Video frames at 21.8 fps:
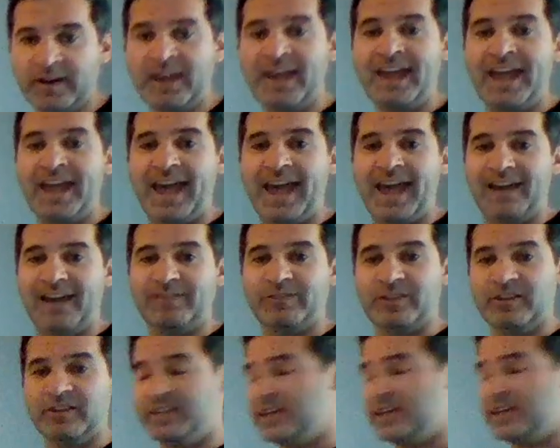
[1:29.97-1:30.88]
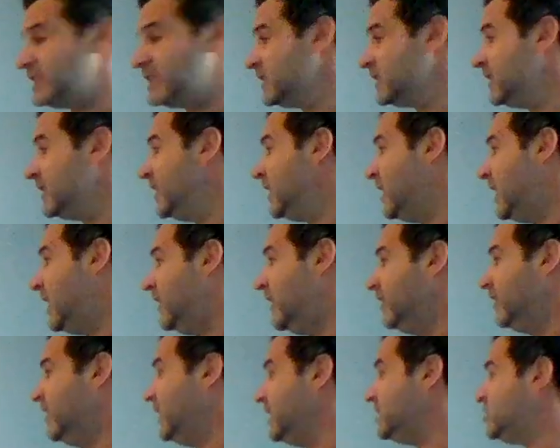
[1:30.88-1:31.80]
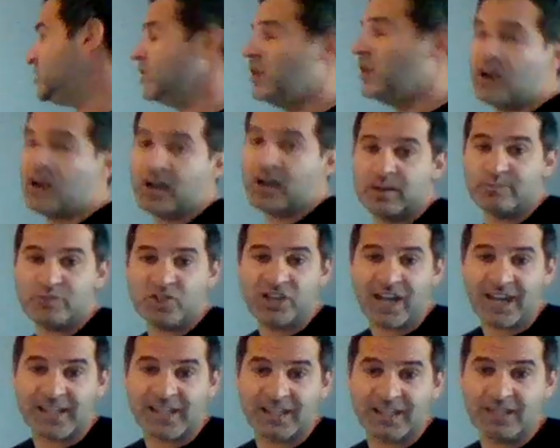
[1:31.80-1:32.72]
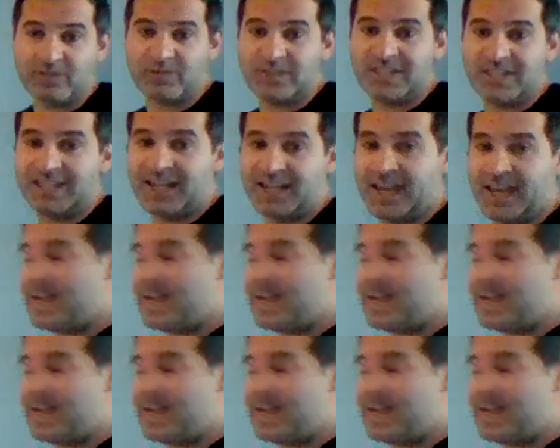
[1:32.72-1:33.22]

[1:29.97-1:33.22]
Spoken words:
after this. All right, so our objective today,